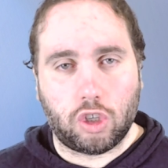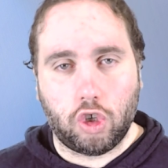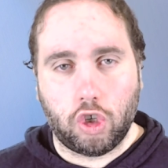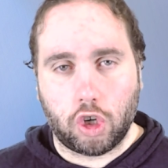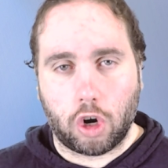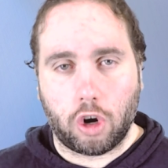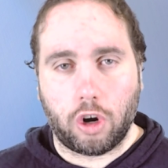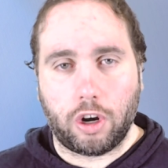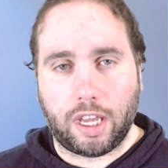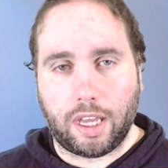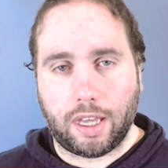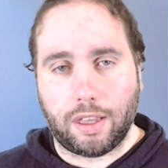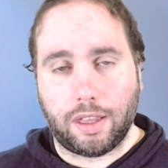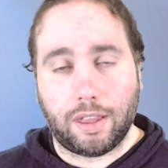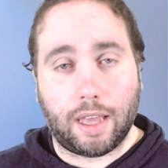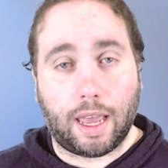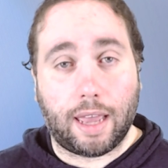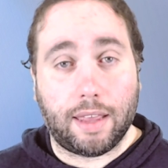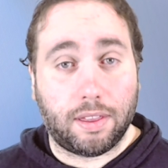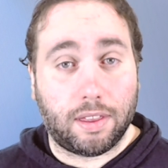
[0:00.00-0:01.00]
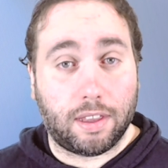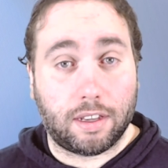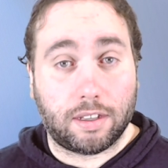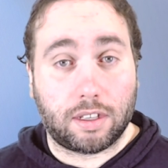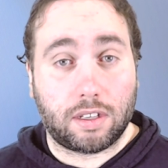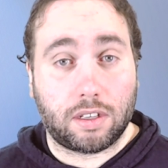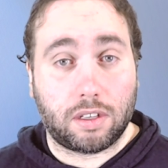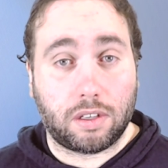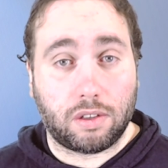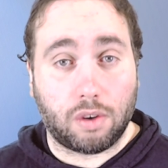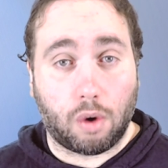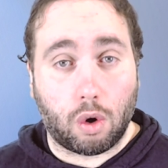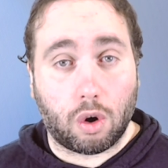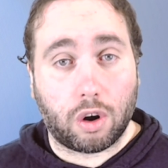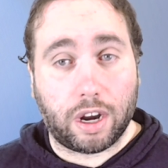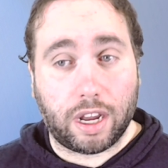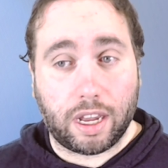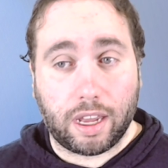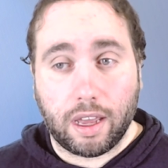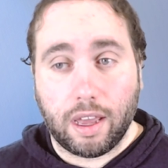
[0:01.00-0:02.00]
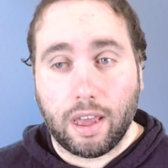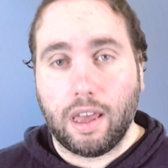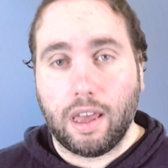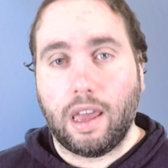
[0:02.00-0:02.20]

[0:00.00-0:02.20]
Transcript: journey and this story?